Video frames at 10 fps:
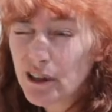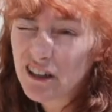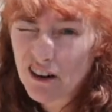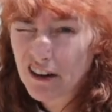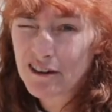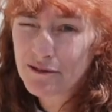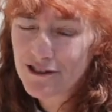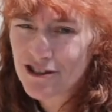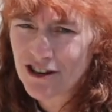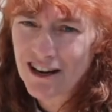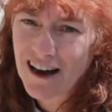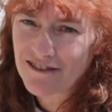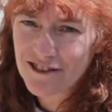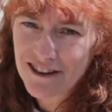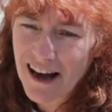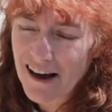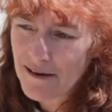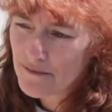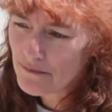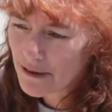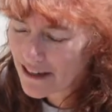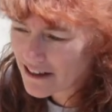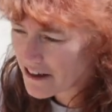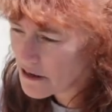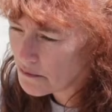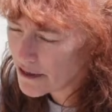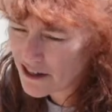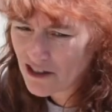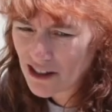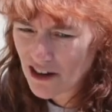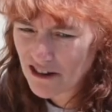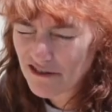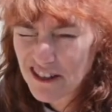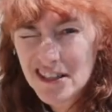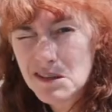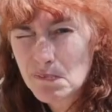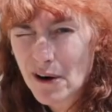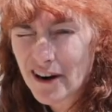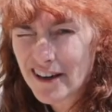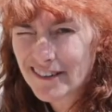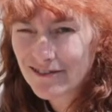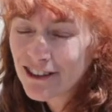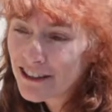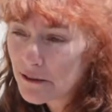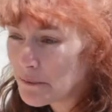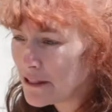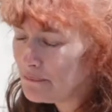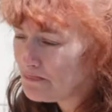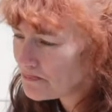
real art will start after that. But I thought I'd bring you along for this part for a little bit.